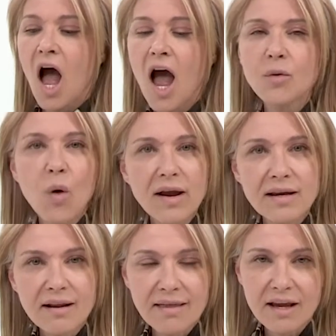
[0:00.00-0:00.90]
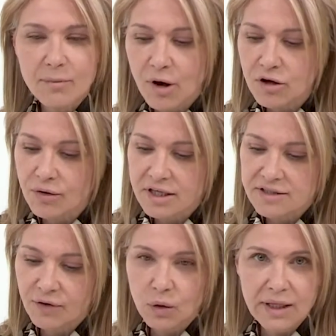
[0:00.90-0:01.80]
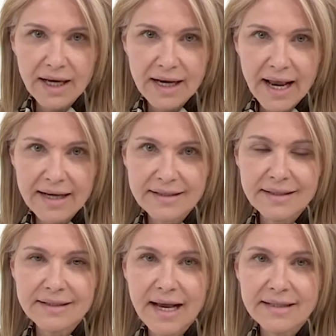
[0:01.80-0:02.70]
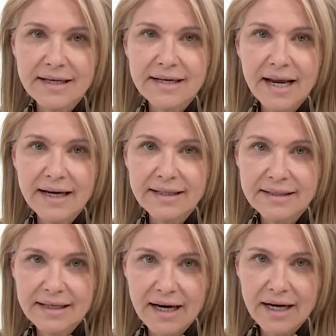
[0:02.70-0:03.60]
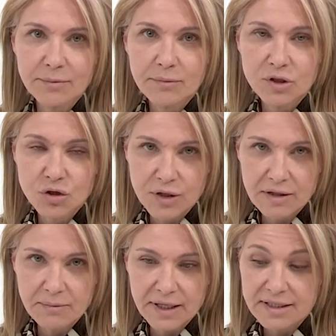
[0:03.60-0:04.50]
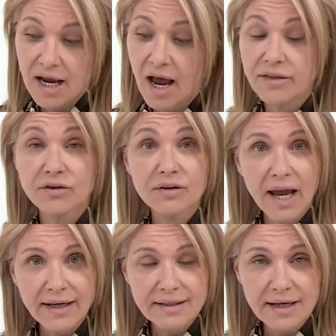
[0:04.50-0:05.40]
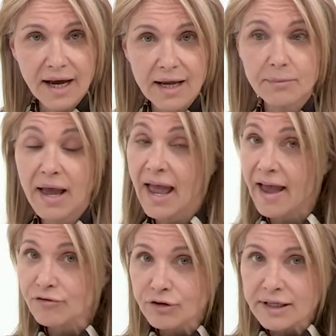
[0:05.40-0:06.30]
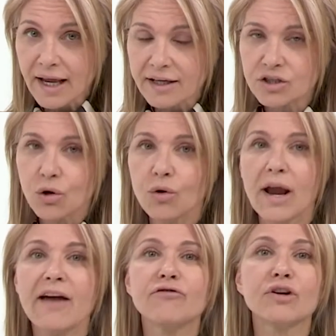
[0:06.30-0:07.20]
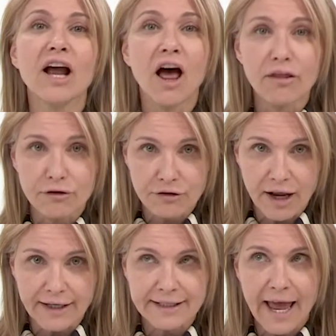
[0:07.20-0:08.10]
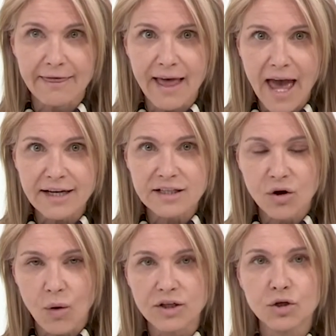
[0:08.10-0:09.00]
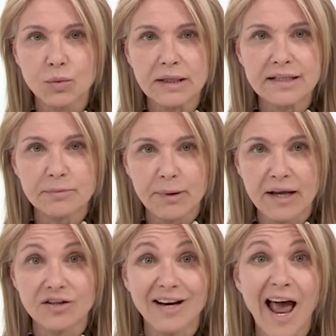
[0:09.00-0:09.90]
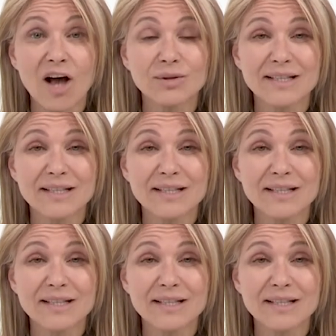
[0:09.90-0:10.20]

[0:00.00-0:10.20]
I want you to think about your exfoliating acids as a nighttime treatment, either nighttime, every night, or every other night. And that is going to really depend on how